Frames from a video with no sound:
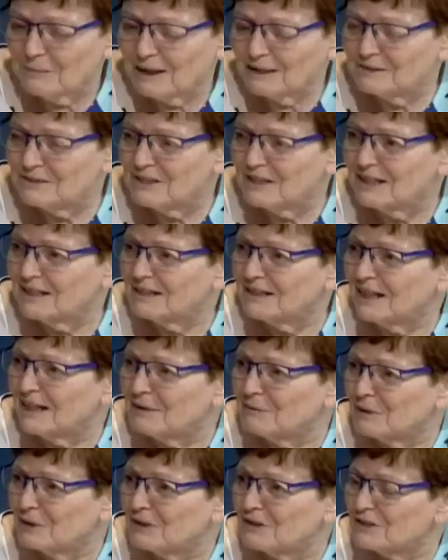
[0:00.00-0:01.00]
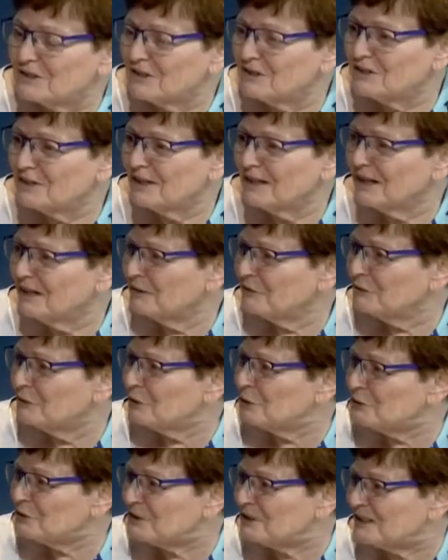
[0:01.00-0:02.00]
about DNA because there's a lot of
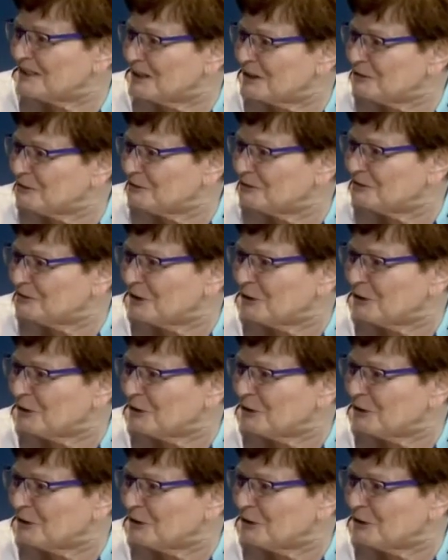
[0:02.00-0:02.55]
new stuff.